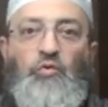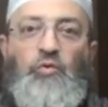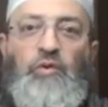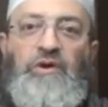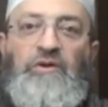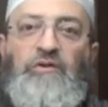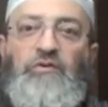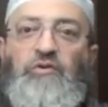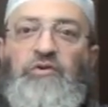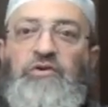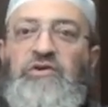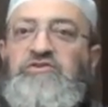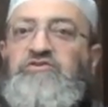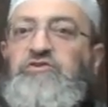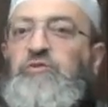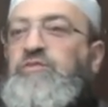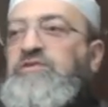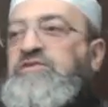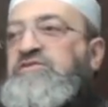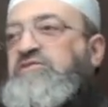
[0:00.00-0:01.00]
One who used
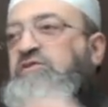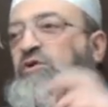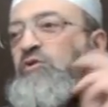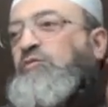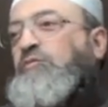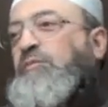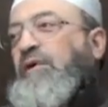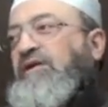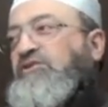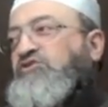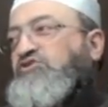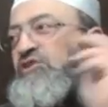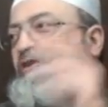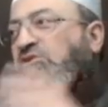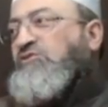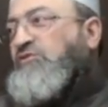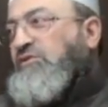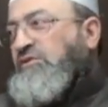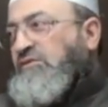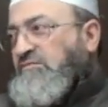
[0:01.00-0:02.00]
to be stoned by
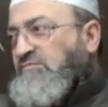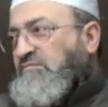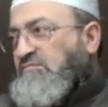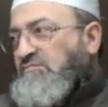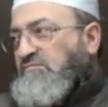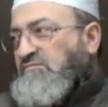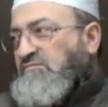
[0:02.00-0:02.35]
children